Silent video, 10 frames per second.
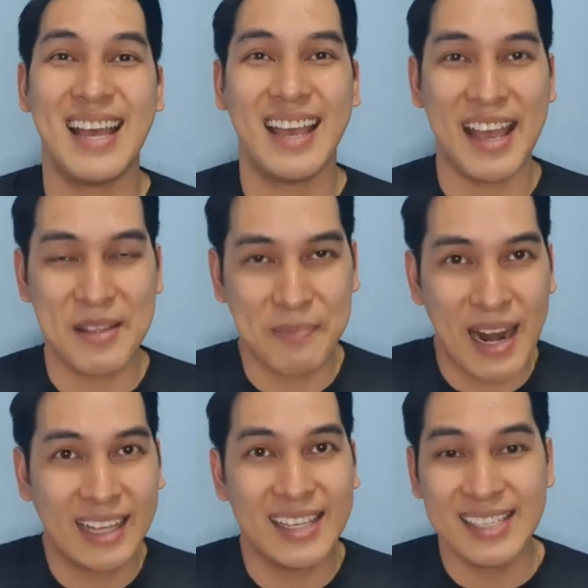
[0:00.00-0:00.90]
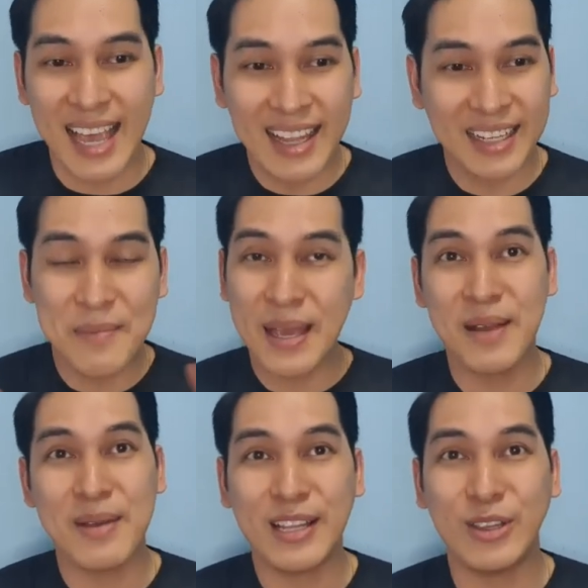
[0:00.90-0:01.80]
Ayan, practice. And kami
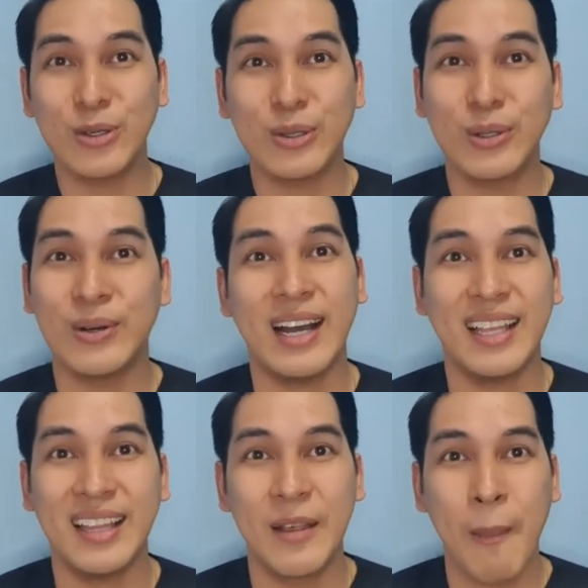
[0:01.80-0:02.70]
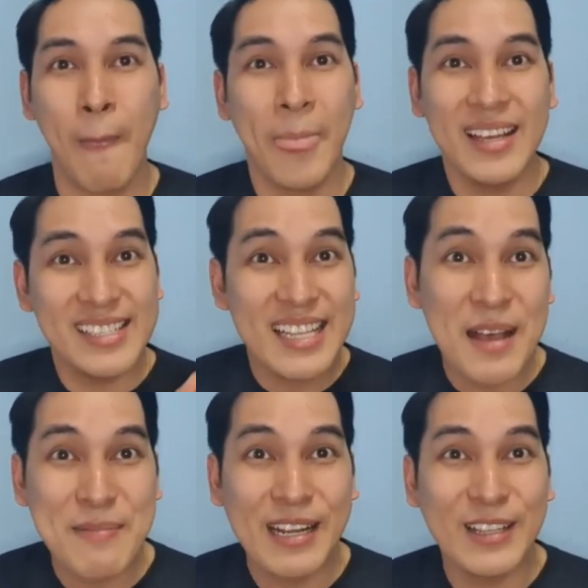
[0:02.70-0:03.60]
nagtutulungan.
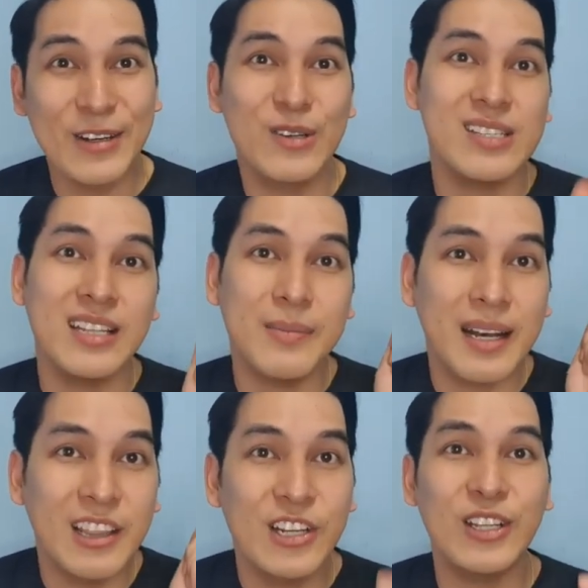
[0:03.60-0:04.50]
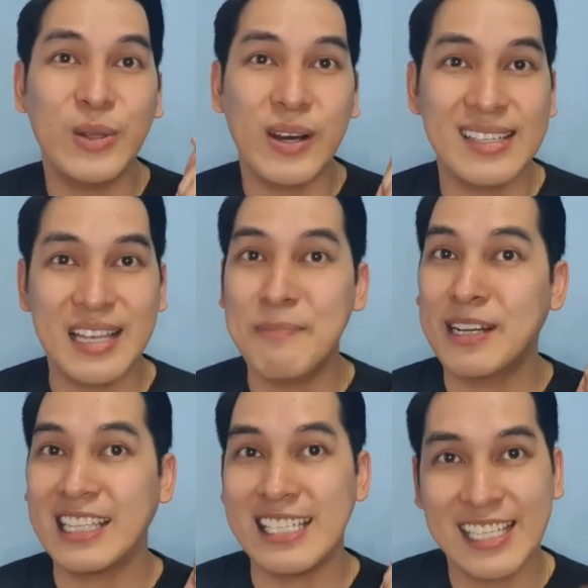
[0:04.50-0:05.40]
Sinabi rin ni Rosie, di ba? Learn to accept
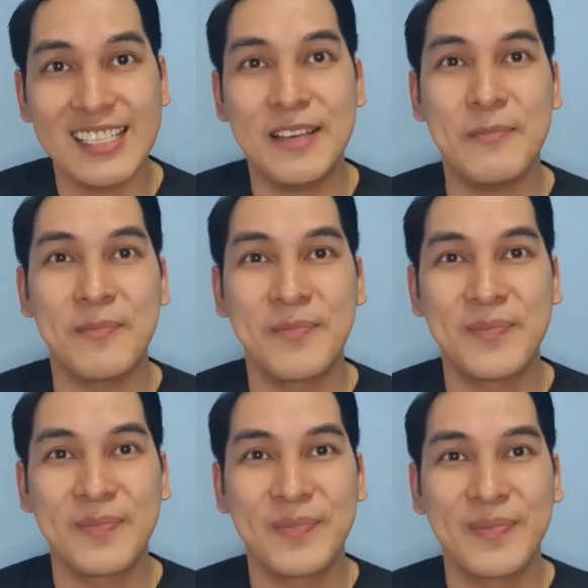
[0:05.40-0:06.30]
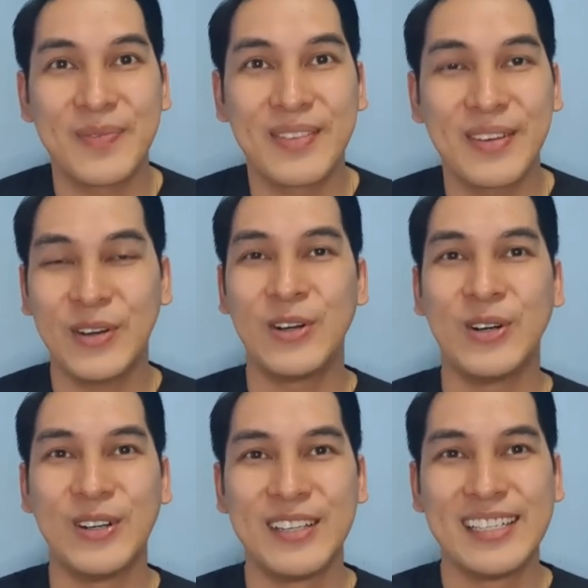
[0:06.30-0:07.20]
criticism. Oh,
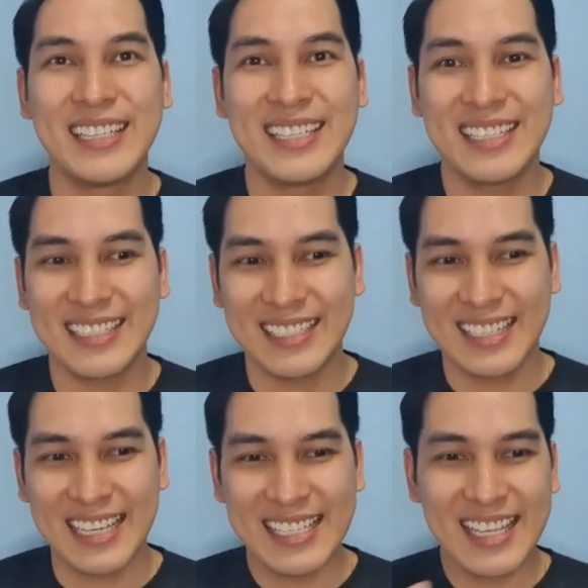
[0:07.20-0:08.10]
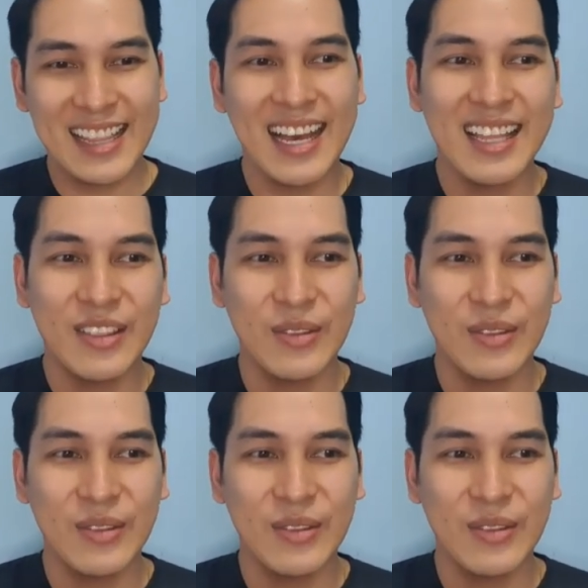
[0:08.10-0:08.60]
isn't that